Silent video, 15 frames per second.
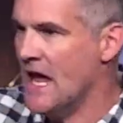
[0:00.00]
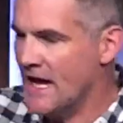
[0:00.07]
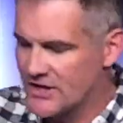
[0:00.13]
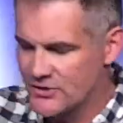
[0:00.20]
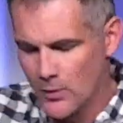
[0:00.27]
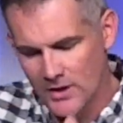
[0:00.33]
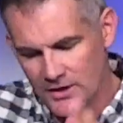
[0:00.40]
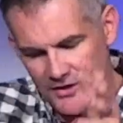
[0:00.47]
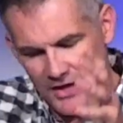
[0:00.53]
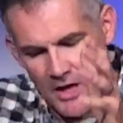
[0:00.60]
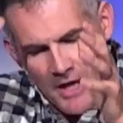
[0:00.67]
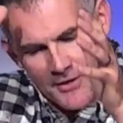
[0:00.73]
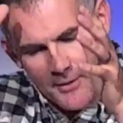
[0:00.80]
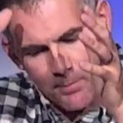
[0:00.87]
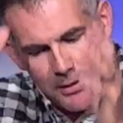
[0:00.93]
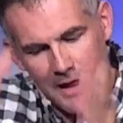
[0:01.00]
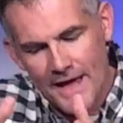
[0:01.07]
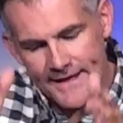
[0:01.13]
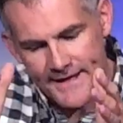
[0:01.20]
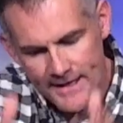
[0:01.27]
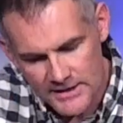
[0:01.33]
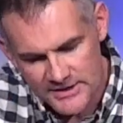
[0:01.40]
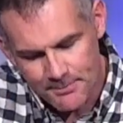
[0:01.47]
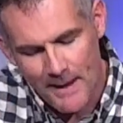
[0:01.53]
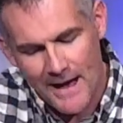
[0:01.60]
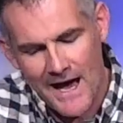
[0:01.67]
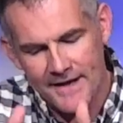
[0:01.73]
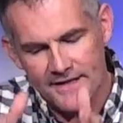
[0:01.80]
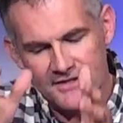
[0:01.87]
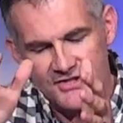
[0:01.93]
He's willing to play his
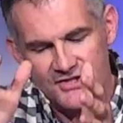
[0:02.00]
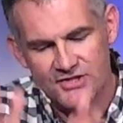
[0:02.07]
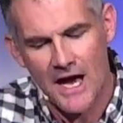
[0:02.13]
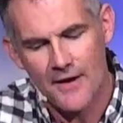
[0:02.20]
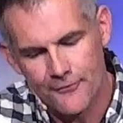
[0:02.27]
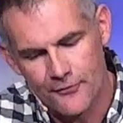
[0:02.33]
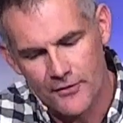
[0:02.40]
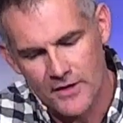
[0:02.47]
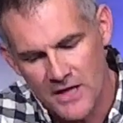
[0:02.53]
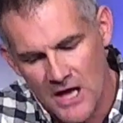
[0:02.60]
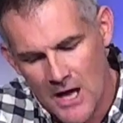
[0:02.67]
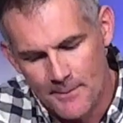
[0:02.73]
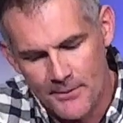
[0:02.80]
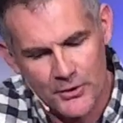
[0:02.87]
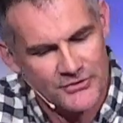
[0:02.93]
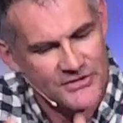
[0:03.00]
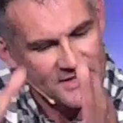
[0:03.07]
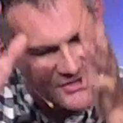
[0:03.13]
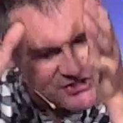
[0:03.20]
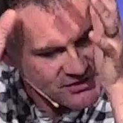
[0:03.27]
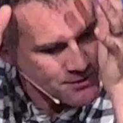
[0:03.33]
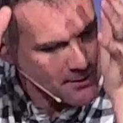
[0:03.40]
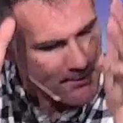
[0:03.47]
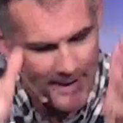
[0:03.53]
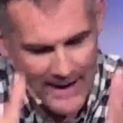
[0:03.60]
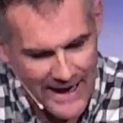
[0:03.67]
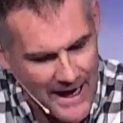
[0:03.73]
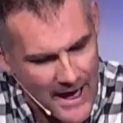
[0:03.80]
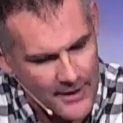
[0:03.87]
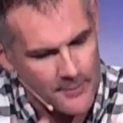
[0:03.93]
part in suffering because that's just a
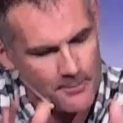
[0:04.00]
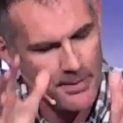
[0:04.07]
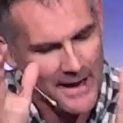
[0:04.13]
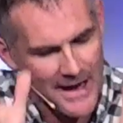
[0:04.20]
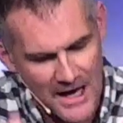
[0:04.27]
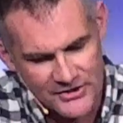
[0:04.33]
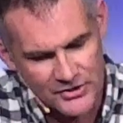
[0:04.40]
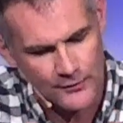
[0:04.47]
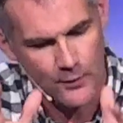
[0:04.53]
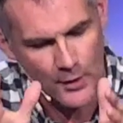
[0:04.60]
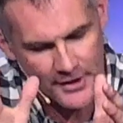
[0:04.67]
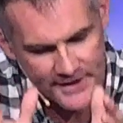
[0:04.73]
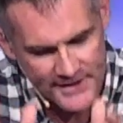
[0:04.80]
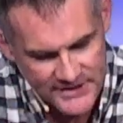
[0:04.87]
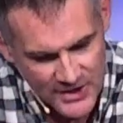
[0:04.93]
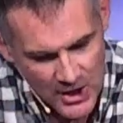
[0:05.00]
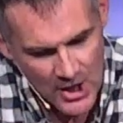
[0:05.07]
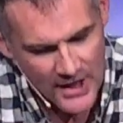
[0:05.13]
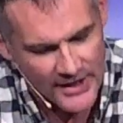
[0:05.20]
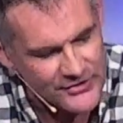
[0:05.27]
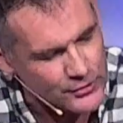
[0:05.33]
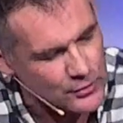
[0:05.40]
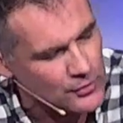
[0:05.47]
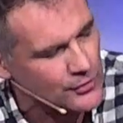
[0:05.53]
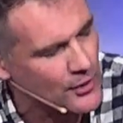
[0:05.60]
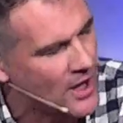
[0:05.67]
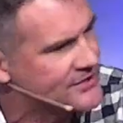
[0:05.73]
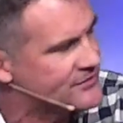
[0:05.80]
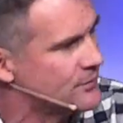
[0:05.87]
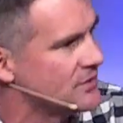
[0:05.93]
part and parcel of what it is until Christ